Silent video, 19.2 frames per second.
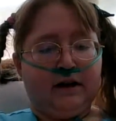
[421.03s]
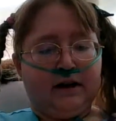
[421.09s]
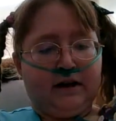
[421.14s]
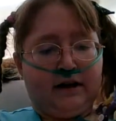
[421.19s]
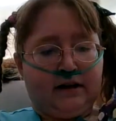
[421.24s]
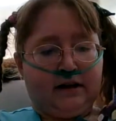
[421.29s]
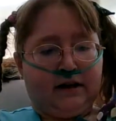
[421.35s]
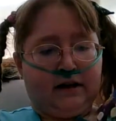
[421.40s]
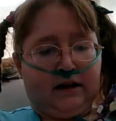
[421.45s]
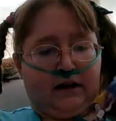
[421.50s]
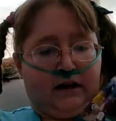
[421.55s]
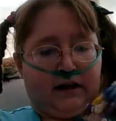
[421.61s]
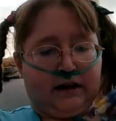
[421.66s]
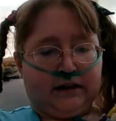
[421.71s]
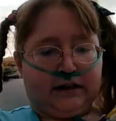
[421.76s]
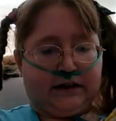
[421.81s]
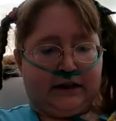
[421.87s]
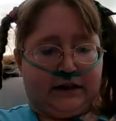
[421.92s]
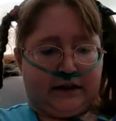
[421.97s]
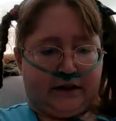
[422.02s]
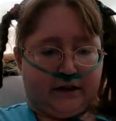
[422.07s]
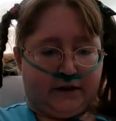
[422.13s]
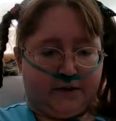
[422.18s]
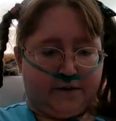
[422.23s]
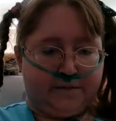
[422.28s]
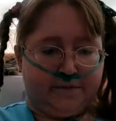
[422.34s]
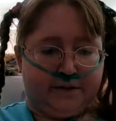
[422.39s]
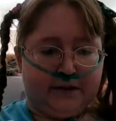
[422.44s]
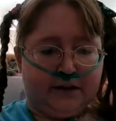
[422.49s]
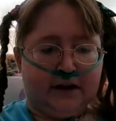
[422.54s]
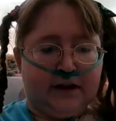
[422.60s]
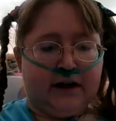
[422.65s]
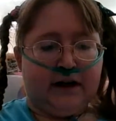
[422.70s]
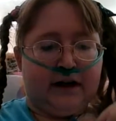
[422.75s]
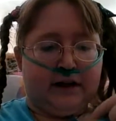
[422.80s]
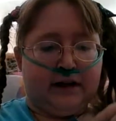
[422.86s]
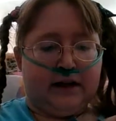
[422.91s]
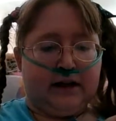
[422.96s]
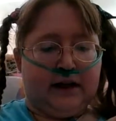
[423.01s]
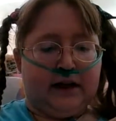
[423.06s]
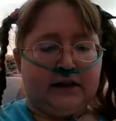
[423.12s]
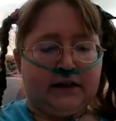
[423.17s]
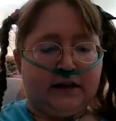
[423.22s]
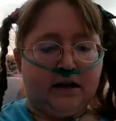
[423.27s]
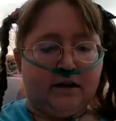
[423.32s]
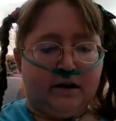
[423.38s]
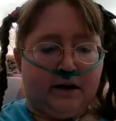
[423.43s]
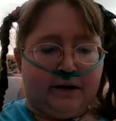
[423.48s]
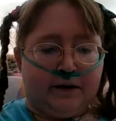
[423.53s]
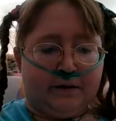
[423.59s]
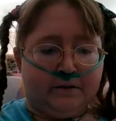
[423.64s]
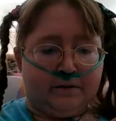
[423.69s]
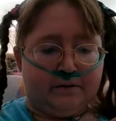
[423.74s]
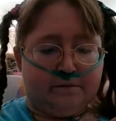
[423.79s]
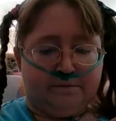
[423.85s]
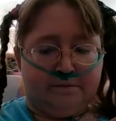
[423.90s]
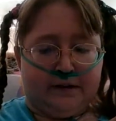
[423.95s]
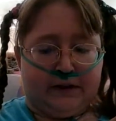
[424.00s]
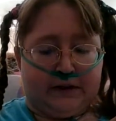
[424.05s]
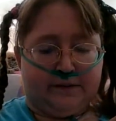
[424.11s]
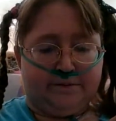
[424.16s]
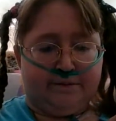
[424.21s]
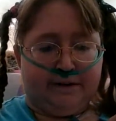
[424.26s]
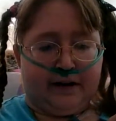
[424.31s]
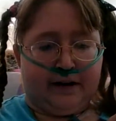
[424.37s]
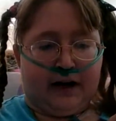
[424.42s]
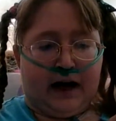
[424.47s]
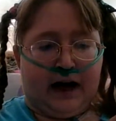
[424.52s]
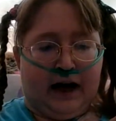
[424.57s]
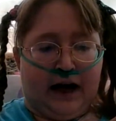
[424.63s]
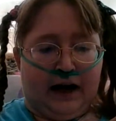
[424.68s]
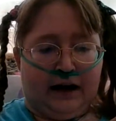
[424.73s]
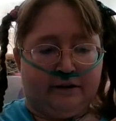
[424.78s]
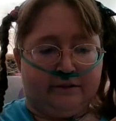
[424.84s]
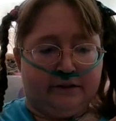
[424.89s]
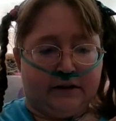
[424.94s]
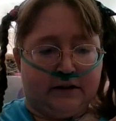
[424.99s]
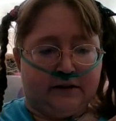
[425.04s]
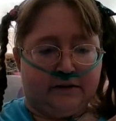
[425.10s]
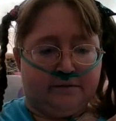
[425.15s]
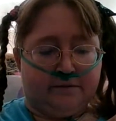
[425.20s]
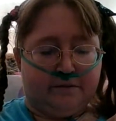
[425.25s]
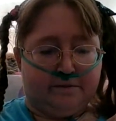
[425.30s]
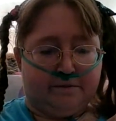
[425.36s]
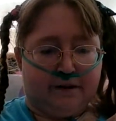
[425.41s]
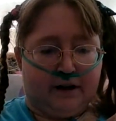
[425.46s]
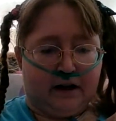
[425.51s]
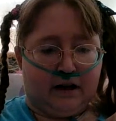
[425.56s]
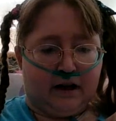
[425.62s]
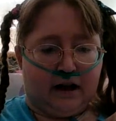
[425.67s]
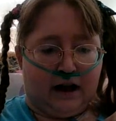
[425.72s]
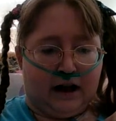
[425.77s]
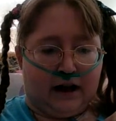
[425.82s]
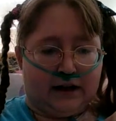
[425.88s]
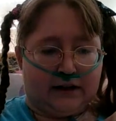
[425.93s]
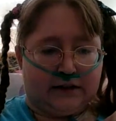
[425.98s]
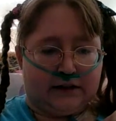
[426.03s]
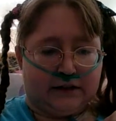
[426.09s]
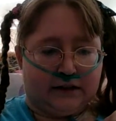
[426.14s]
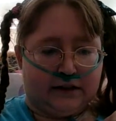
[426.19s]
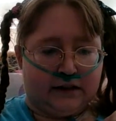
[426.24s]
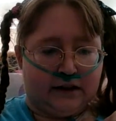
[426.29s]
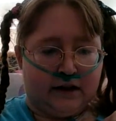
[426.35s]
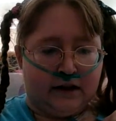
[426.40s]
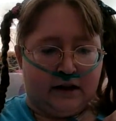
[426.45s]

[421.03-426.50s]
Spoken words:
into these tubes, this alone puts me at a high risk for blood clots.